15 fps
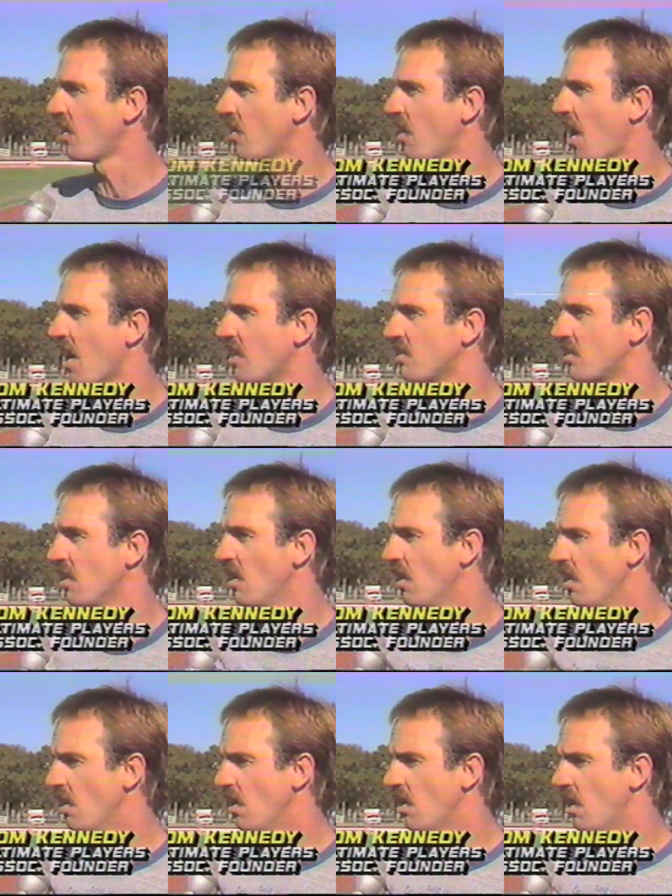here has
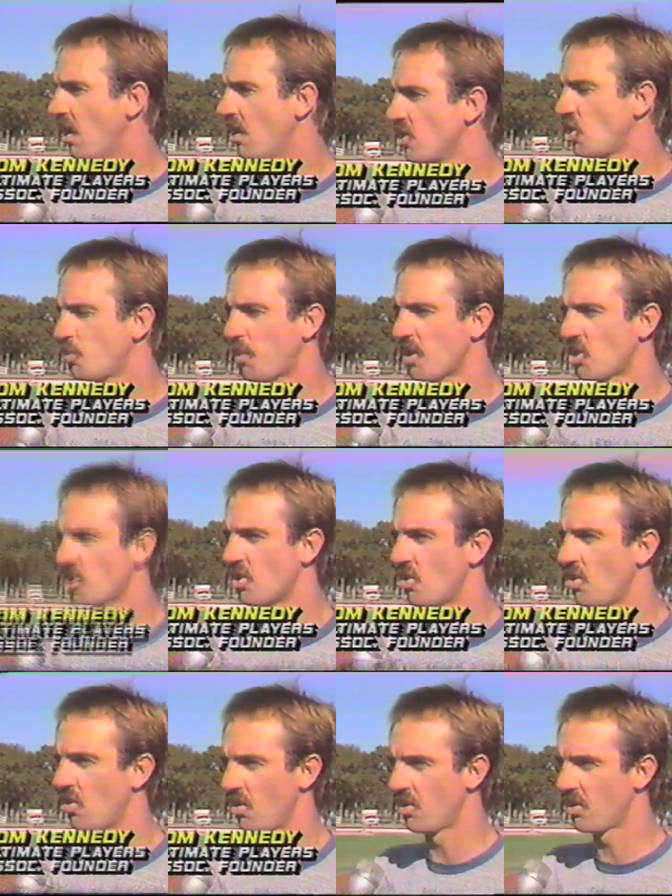
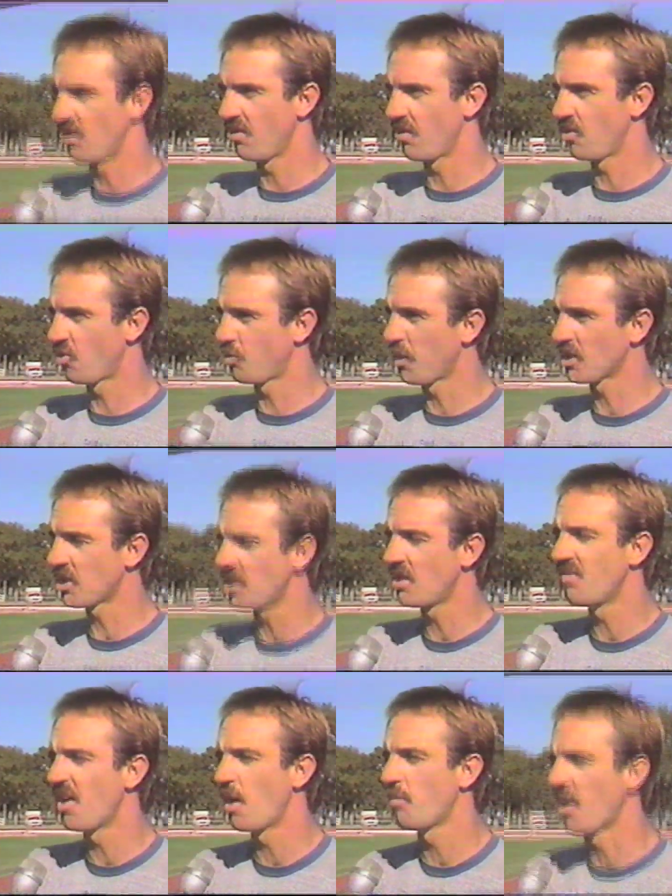special, specially
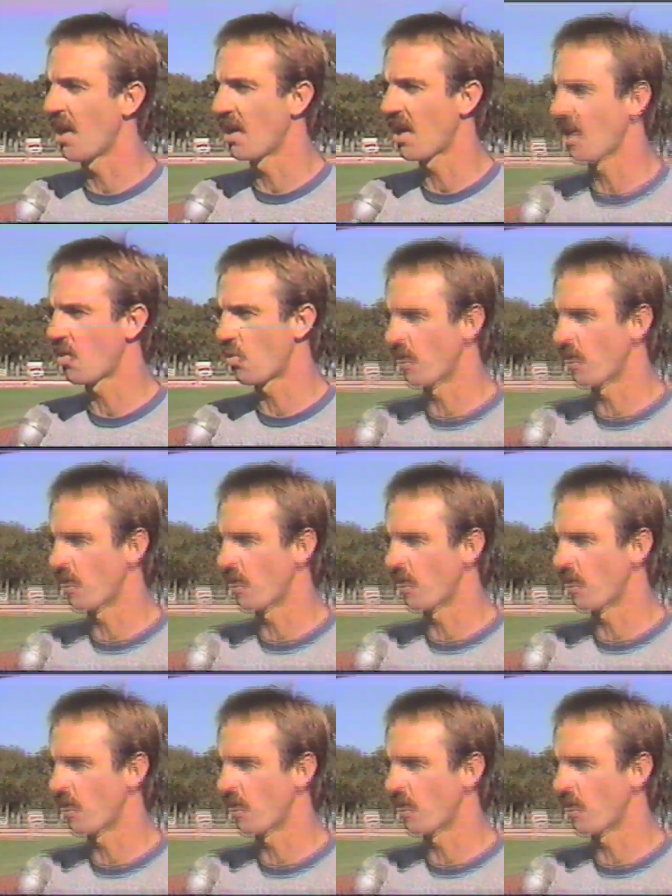developed hand-eye